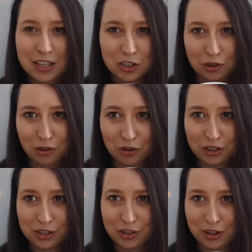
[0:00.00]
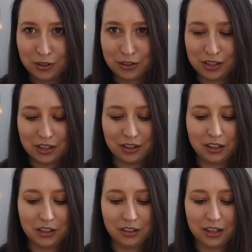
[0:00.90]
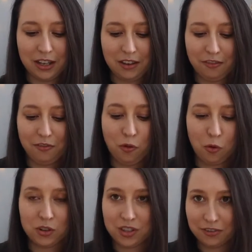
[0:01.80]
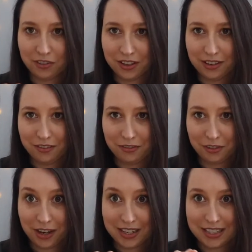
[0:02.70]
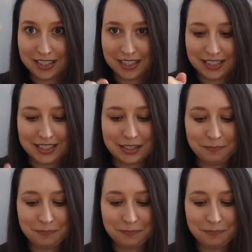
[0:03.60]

So long as there's clearly 4 different varieties.